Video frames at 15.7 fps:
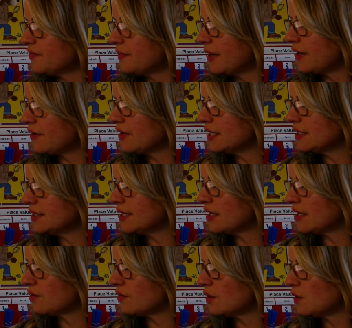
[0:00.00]
berries
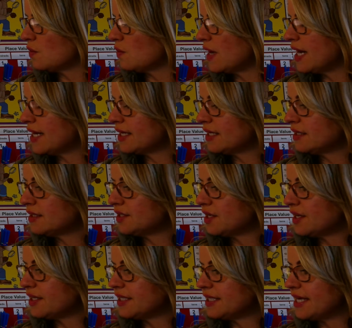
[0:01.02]
that grow wild
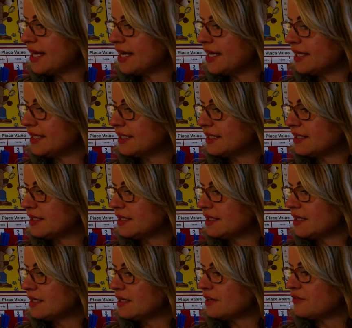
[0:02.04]
on the island.
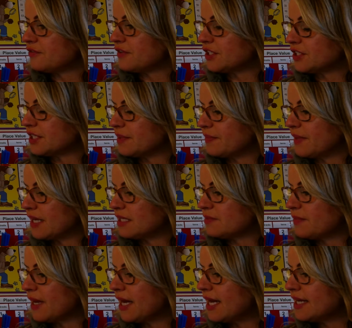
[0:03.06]
Freshly baked
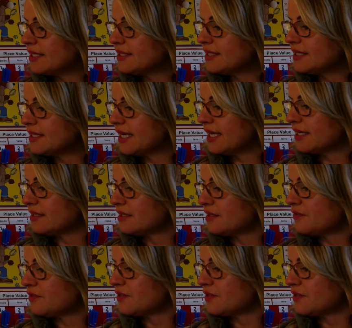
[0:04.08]
pies and cakes are for